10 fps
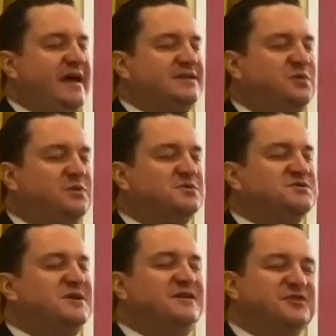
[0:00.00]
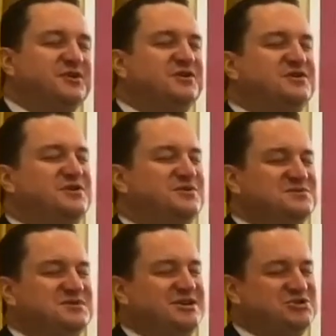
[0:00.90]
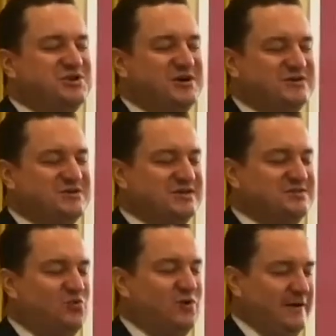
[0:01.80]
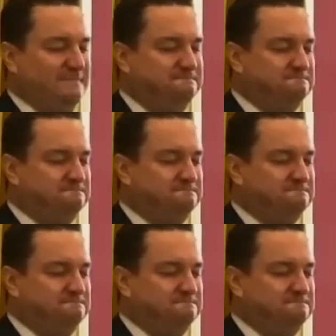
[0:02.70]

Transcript: as we receive the good news he shares this morning.